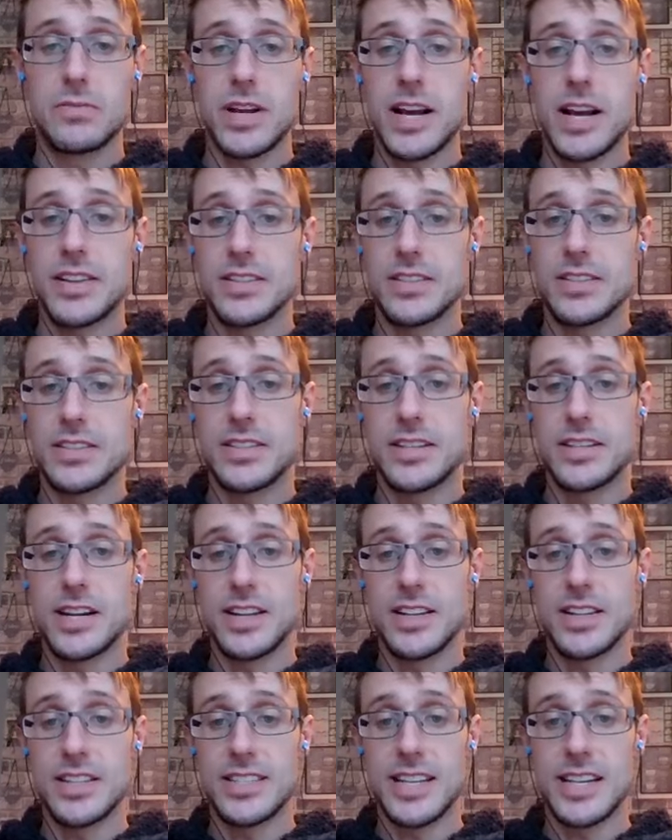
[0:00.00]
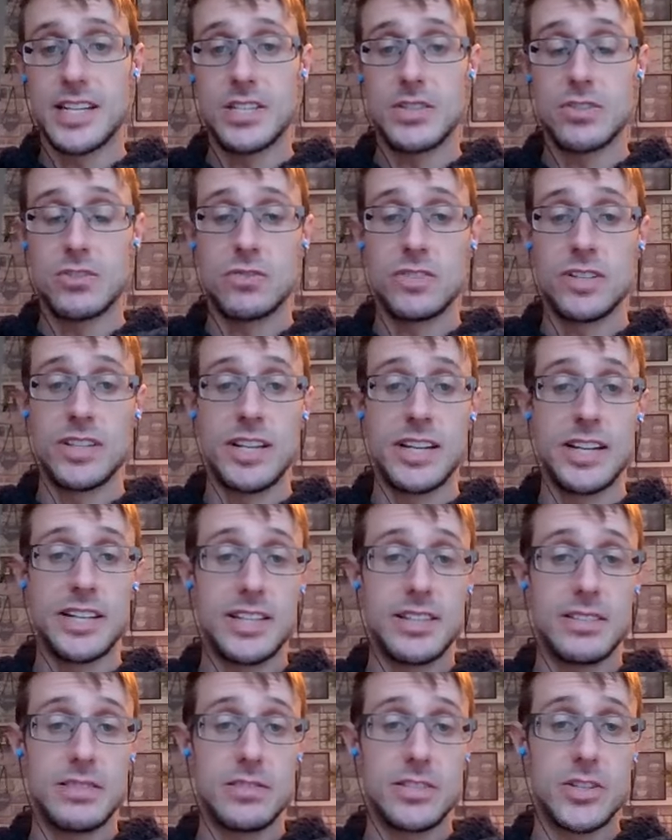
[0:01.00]
and they are the center of it.
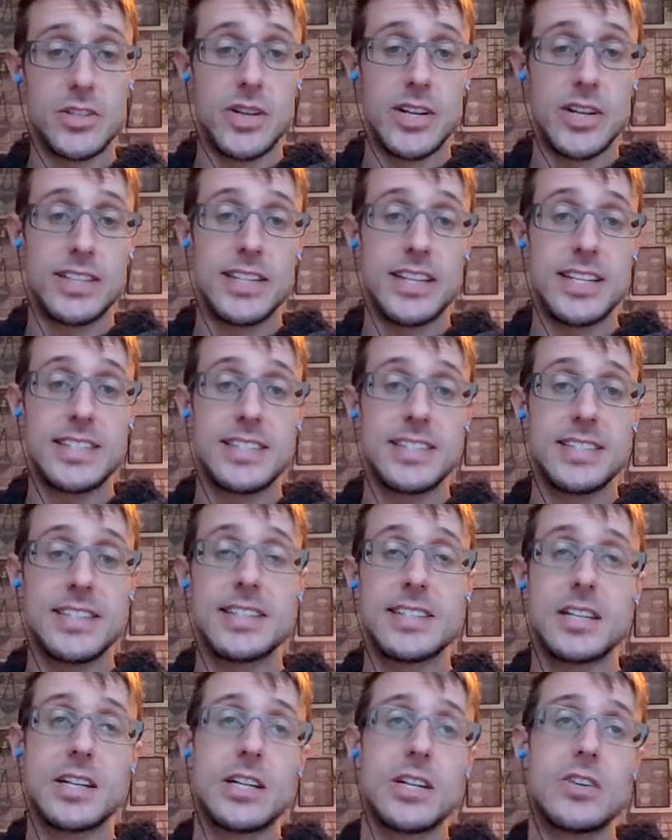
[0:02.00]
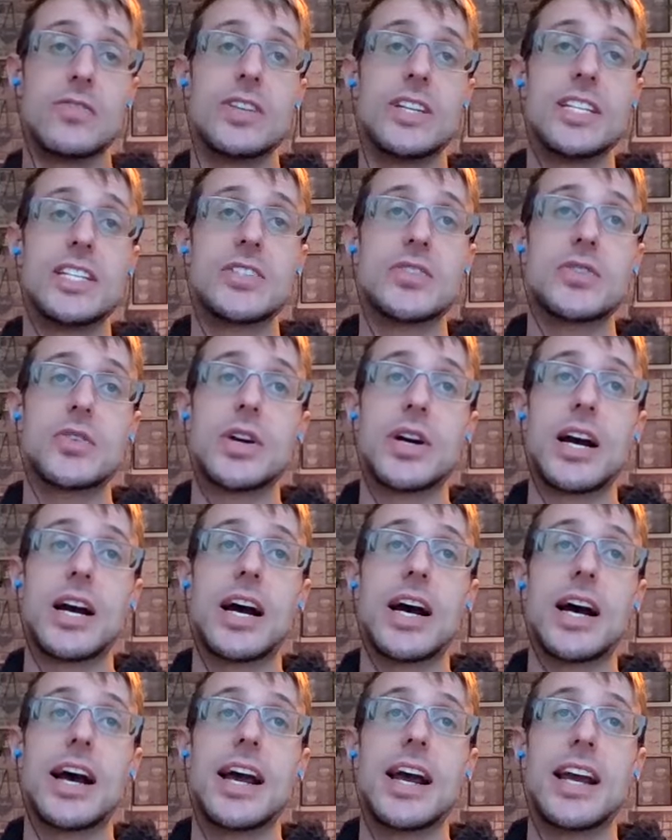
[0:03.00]
This kind of leads to
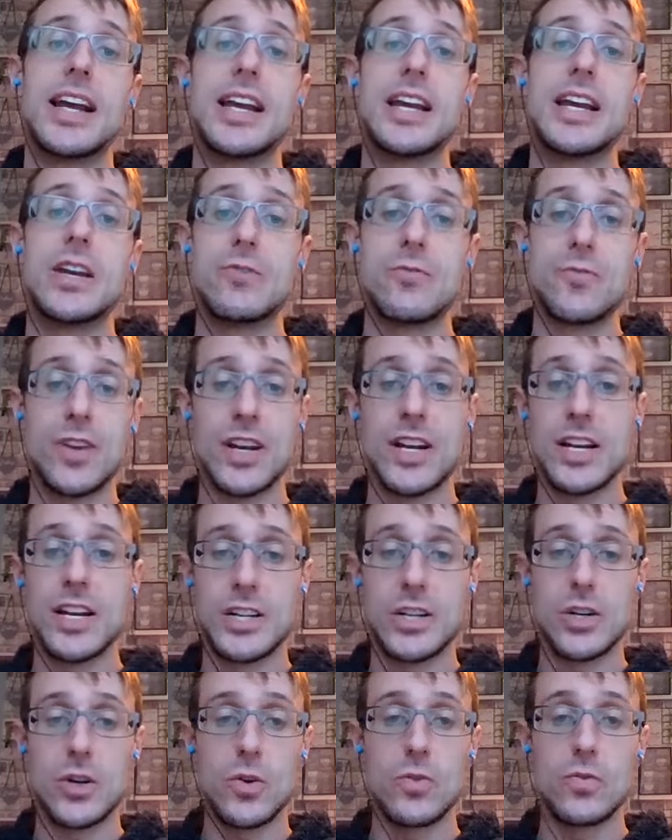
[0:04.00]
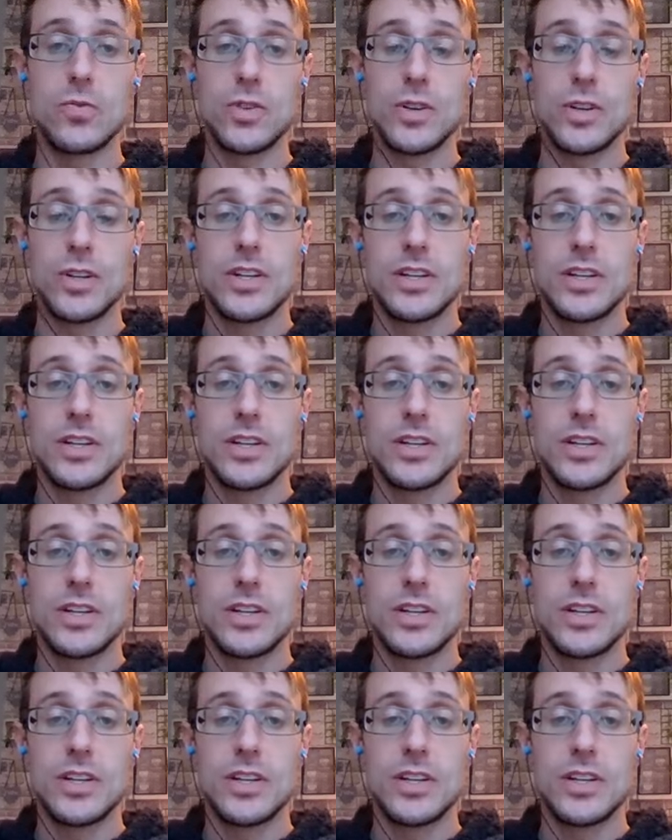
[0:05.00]
a feeling of